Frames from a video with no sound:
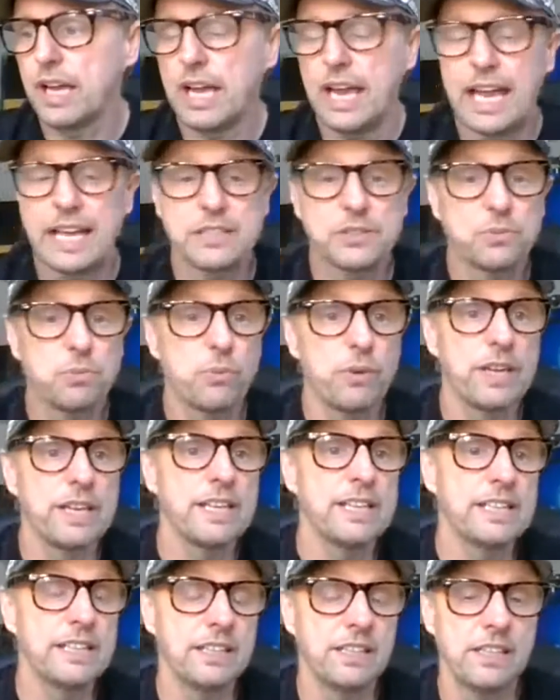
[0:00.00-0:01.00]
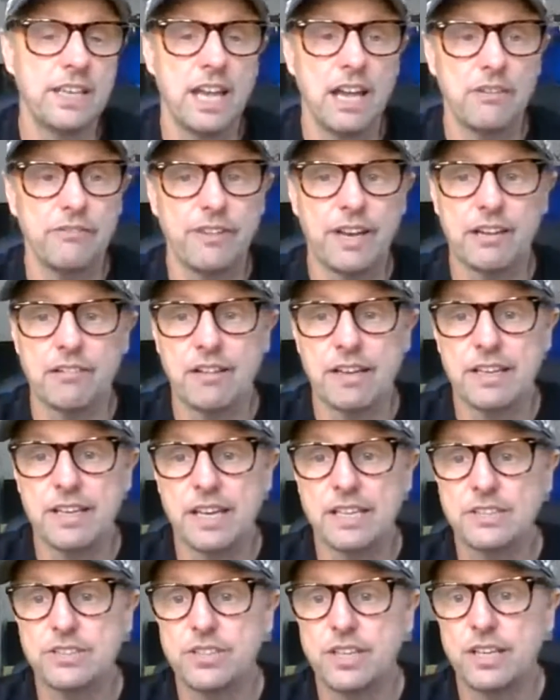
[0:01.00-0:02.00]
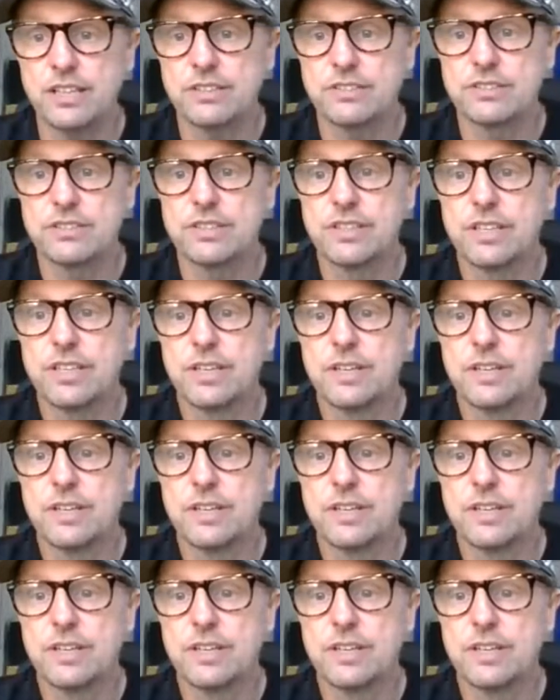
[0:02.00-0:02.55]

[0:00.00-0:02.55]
as we love our NHS.